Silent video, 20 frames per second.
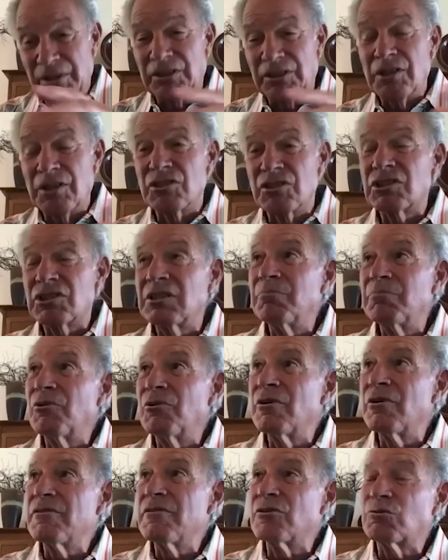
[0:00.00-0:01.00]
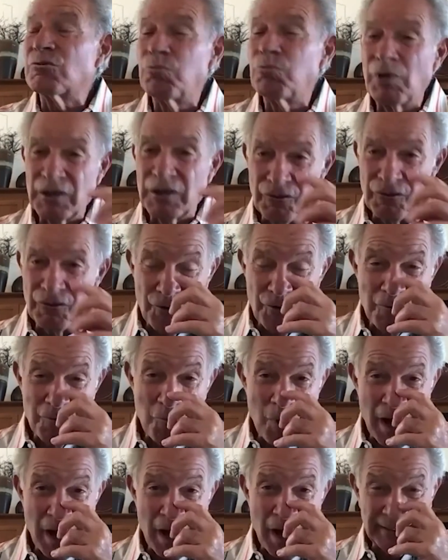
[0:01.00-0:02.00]
But there's some more of this wonderful
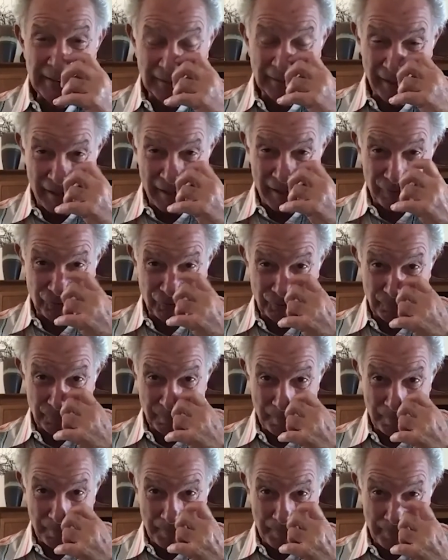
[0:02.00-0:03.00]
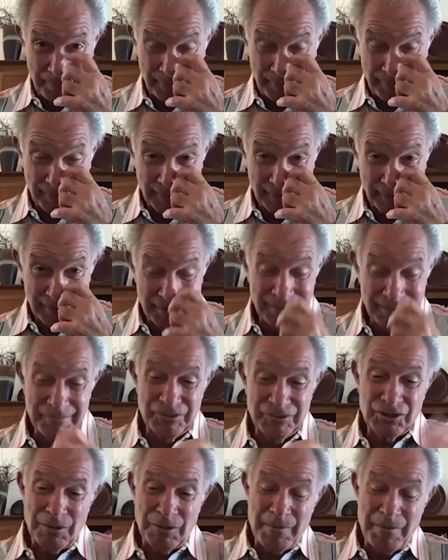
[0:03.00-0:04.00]
wine left. So my wife
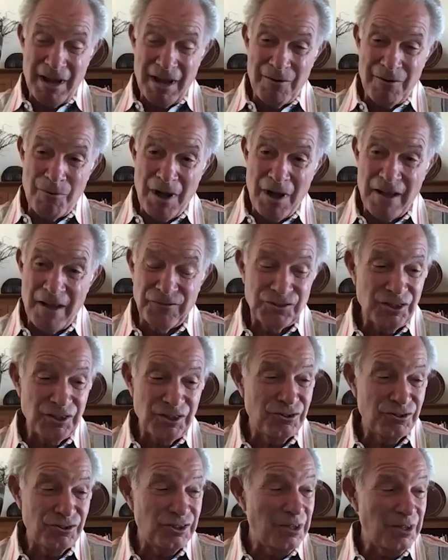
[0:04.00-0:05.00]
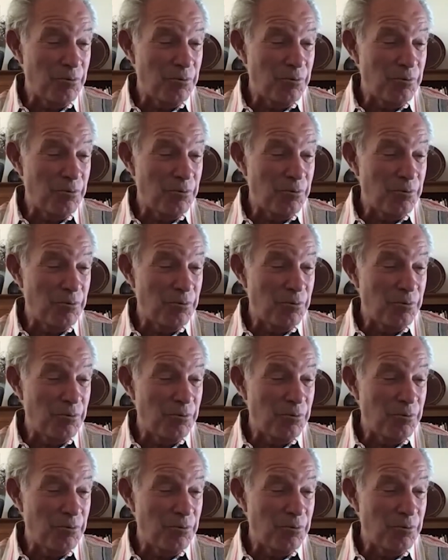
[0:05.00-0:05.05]
says, do you want some bark?